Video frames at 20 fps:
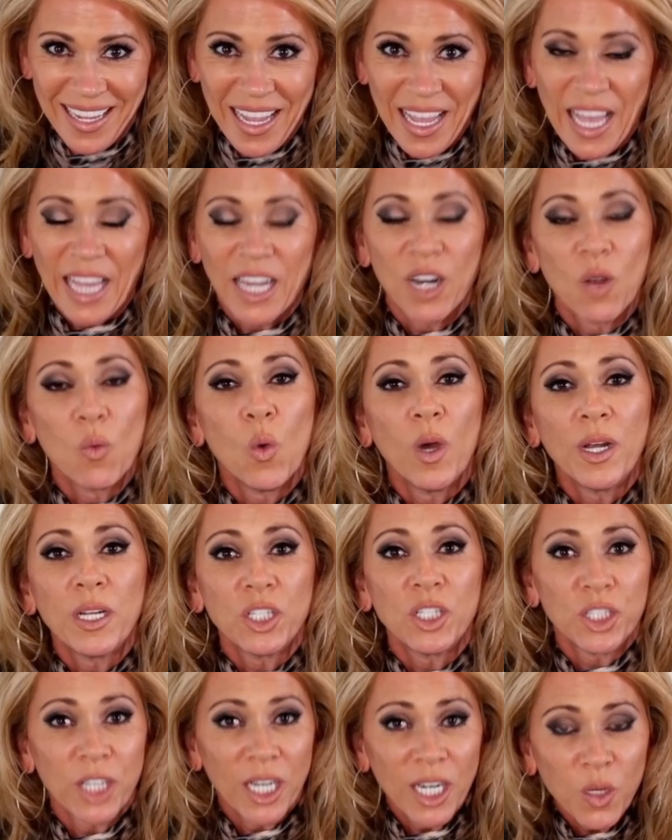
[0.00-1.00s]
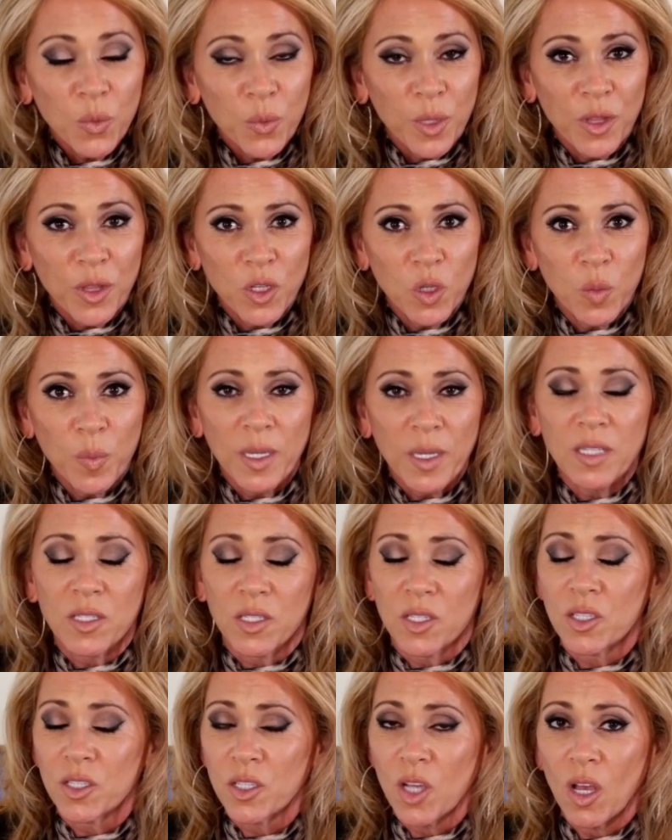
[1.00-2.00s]
And I want to share it with you because
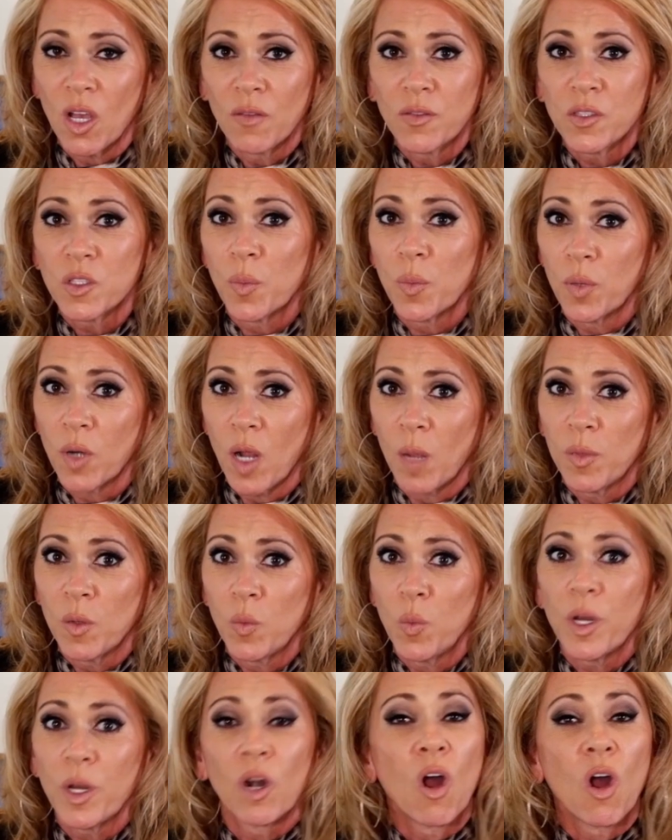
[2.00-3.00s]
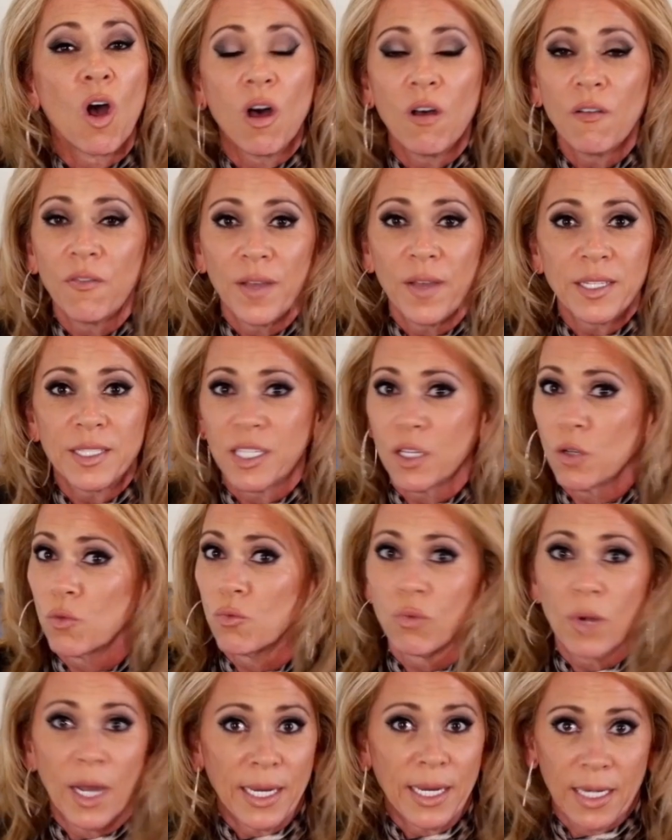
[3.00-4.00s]
it solves the problem we are all facing
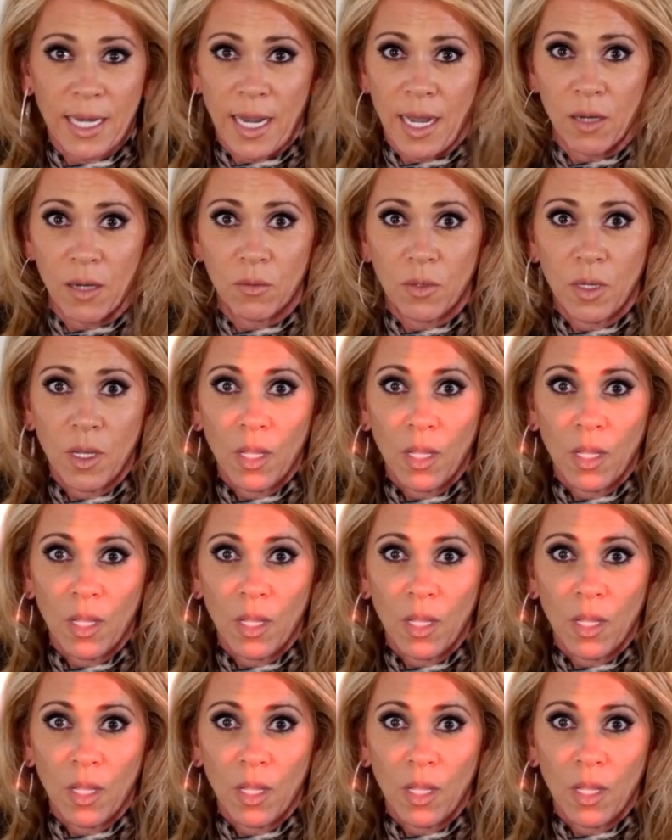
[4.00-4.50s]
right now.